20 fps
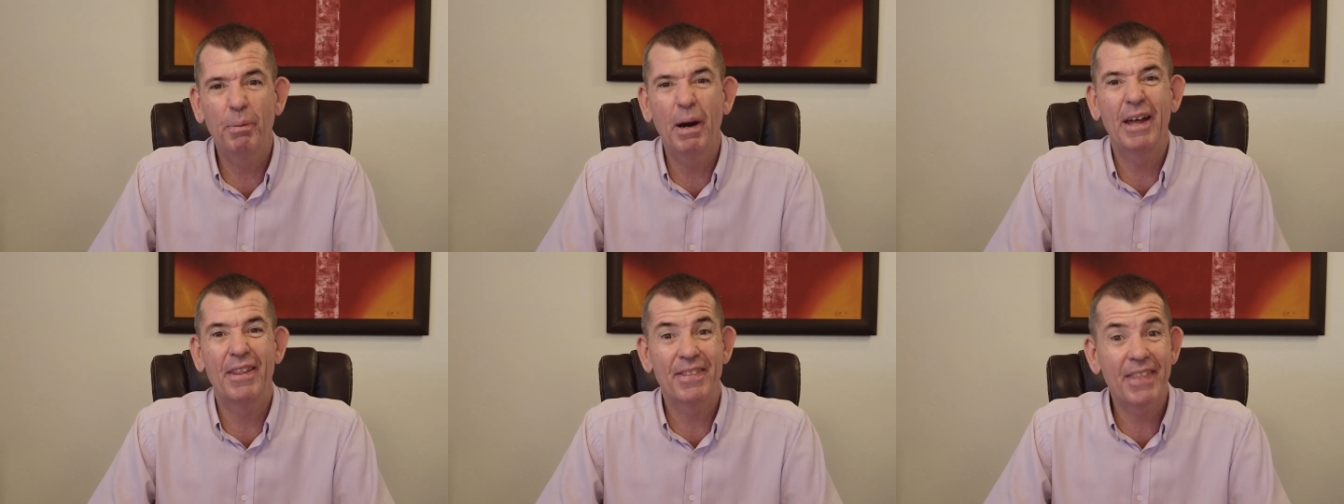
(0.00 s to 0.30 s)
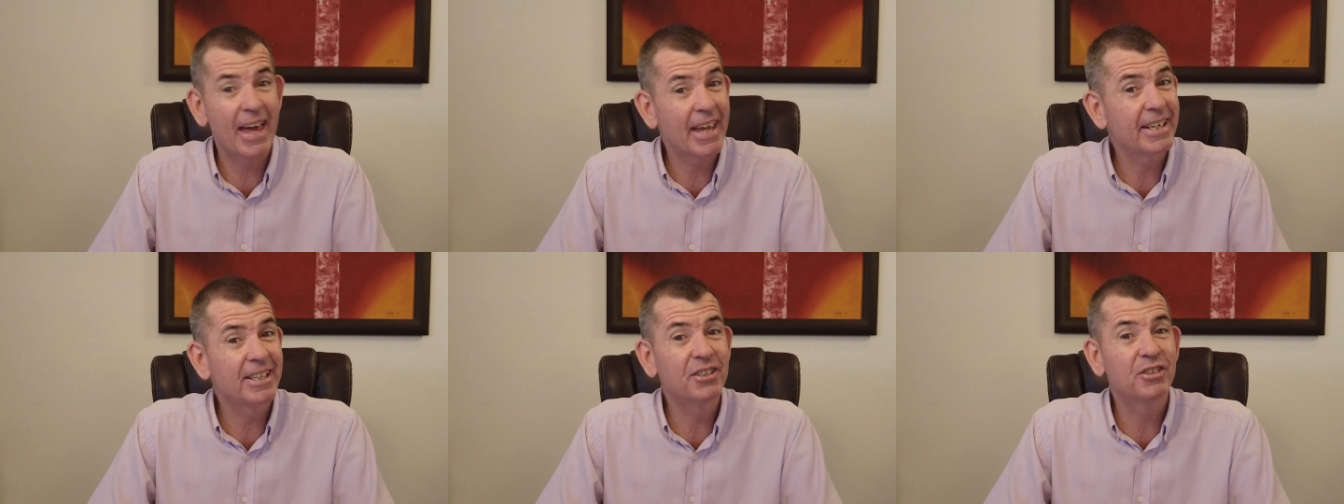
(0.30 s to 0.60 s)
but
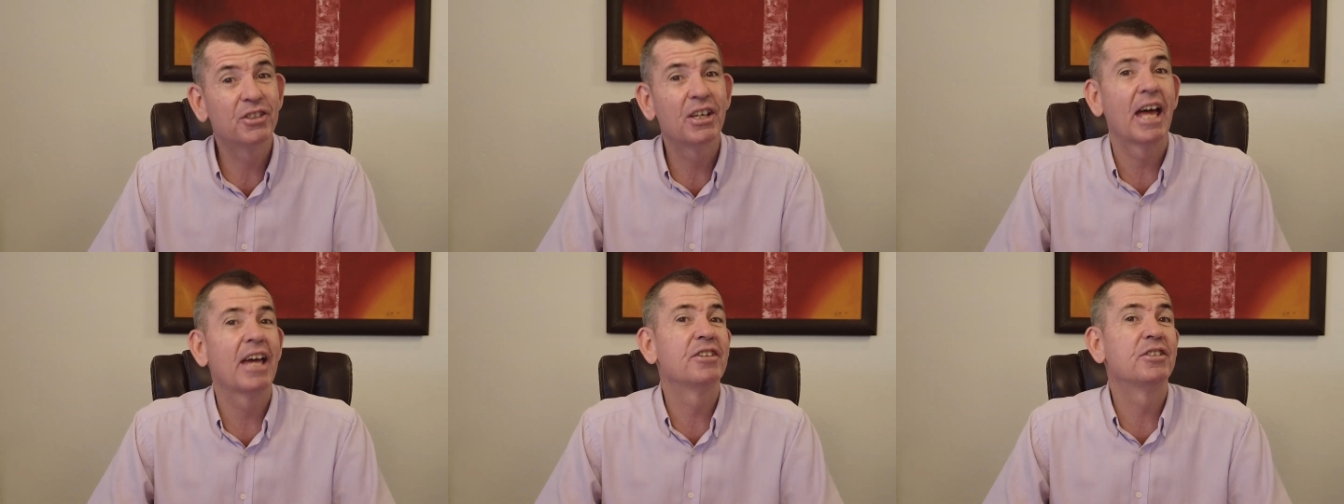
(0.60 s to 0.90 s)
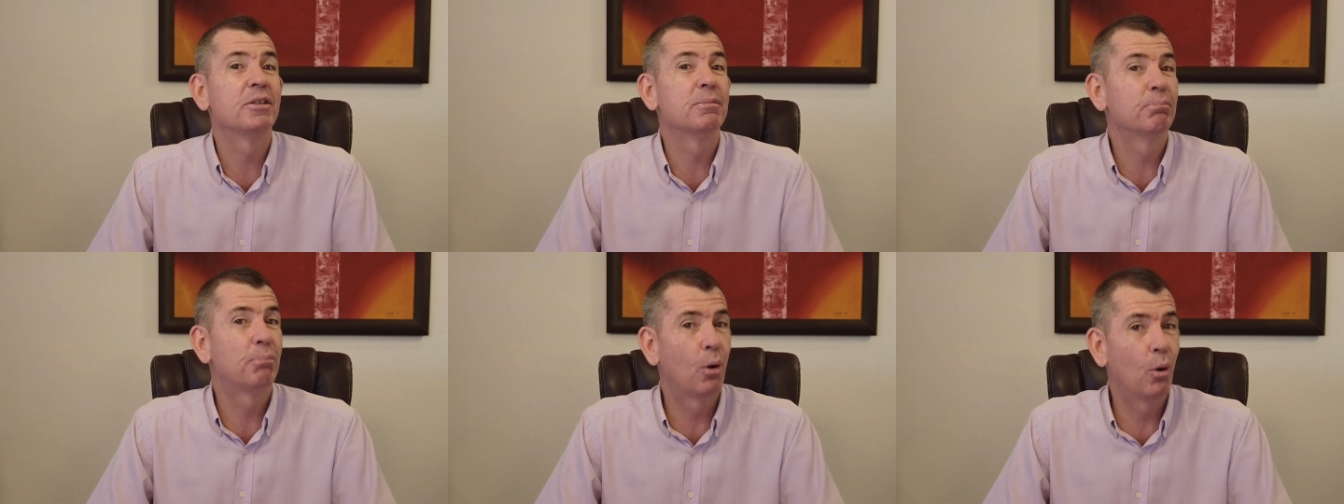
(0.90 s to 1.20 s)
that isn't as
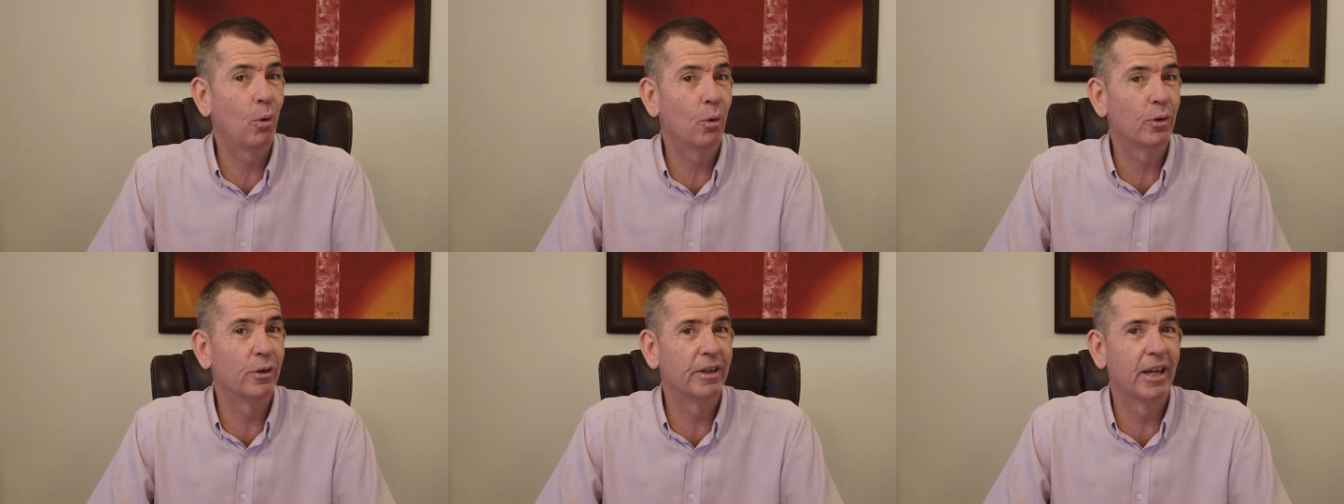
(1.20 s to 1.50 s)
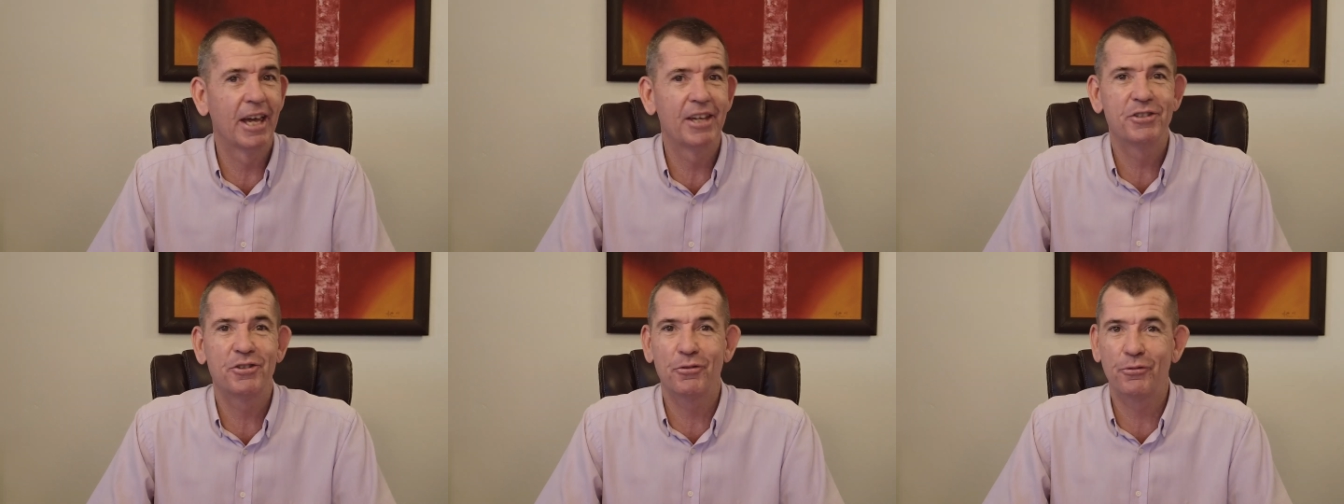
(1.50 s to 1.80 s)
important
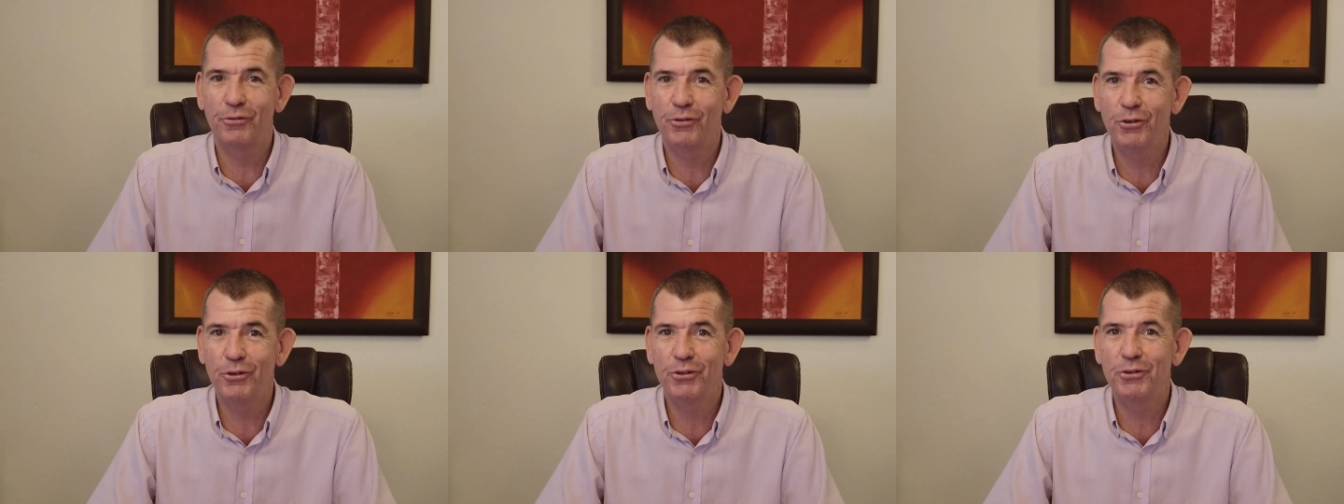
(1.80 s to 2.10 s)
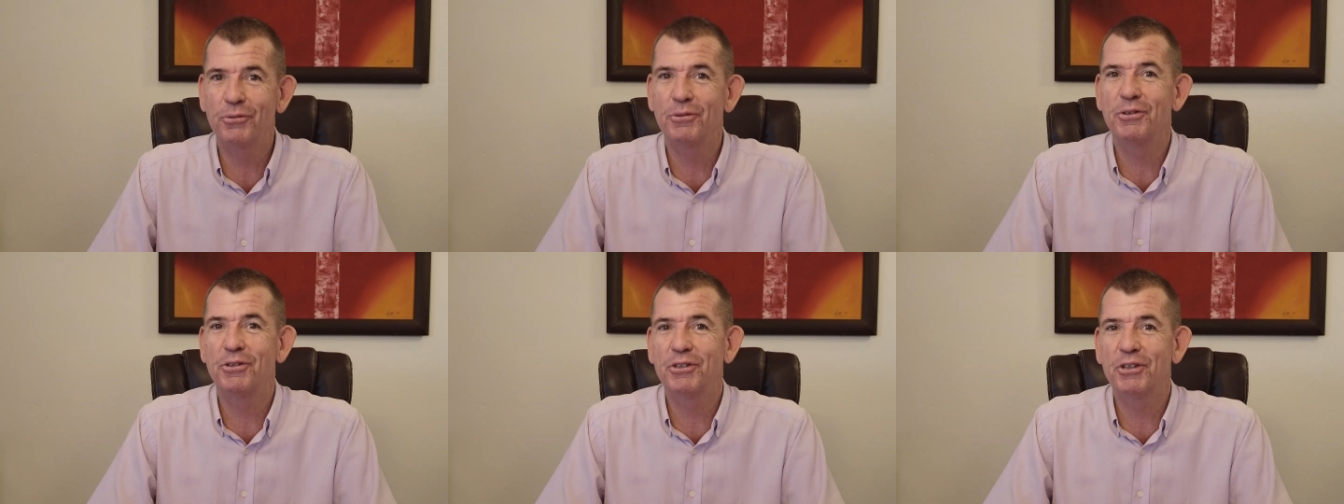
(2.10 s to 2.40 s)
as the
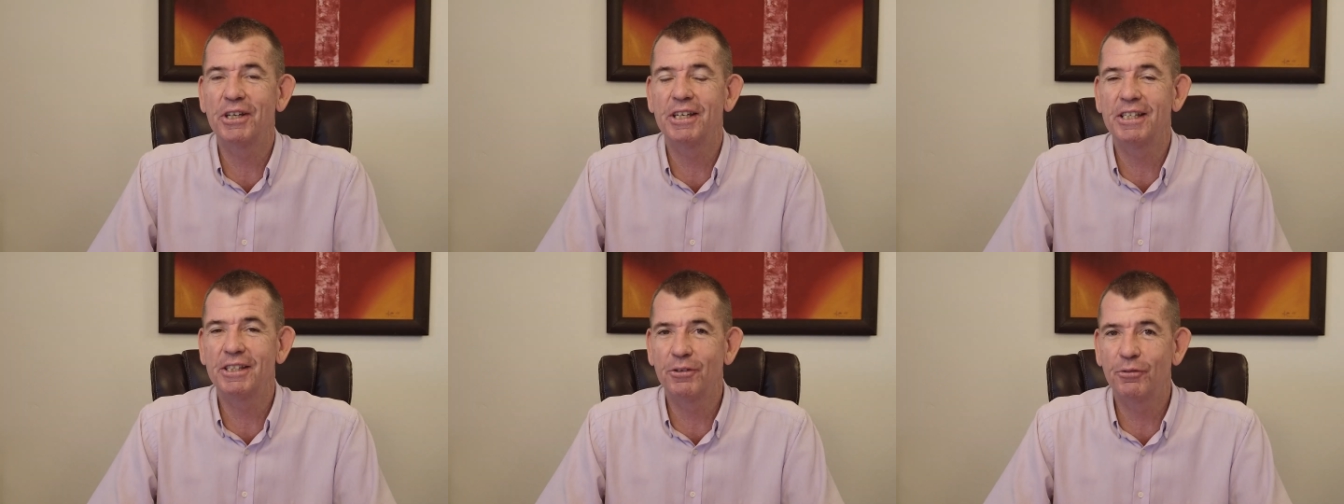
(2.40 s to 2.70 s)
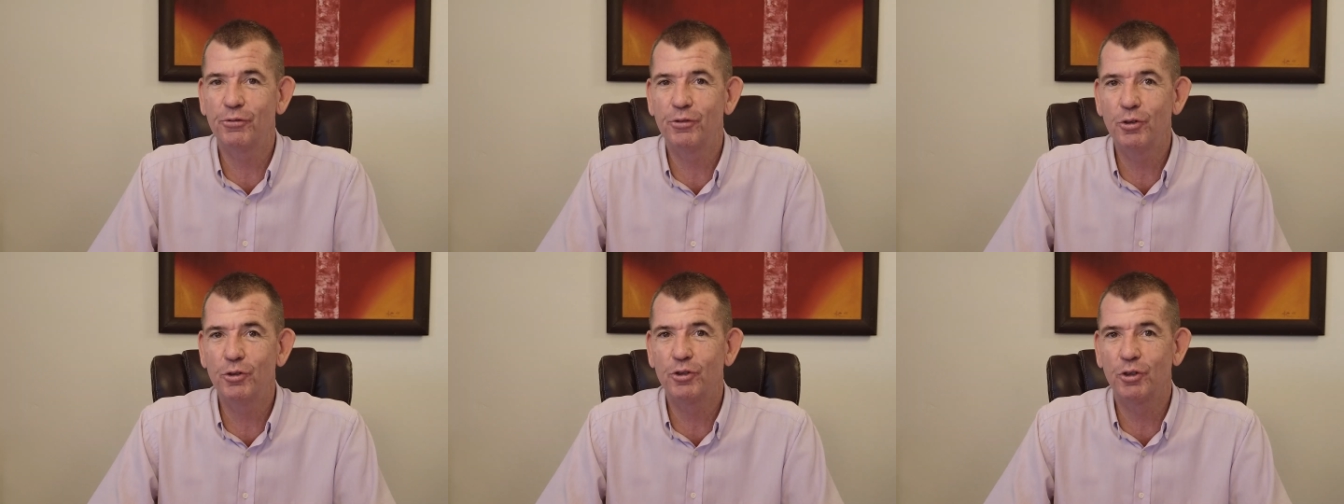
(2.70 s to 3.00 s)
future and seeding the
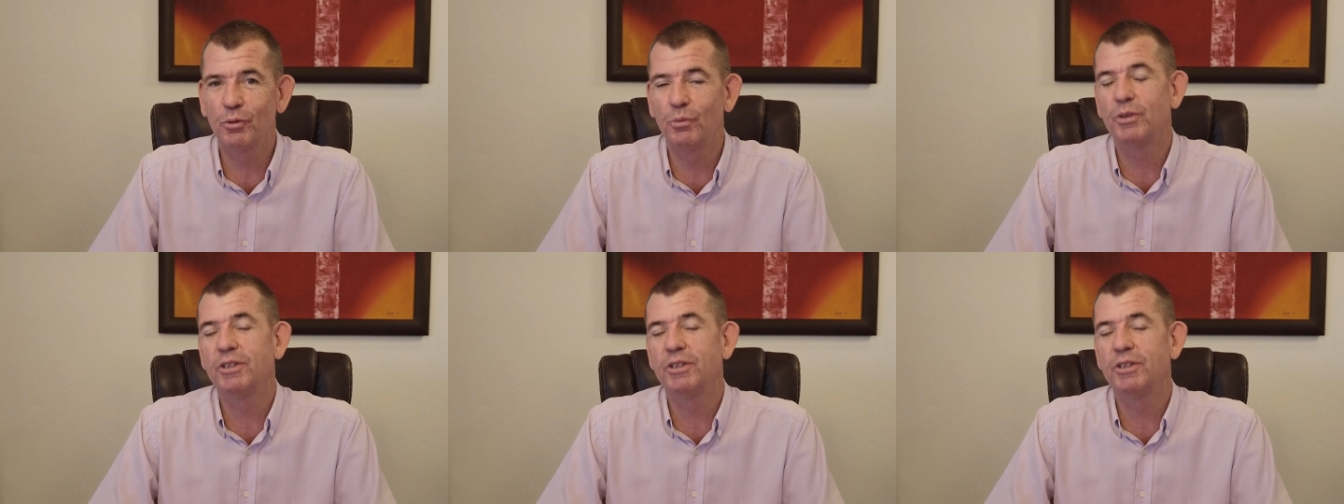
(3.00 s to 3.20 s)
future,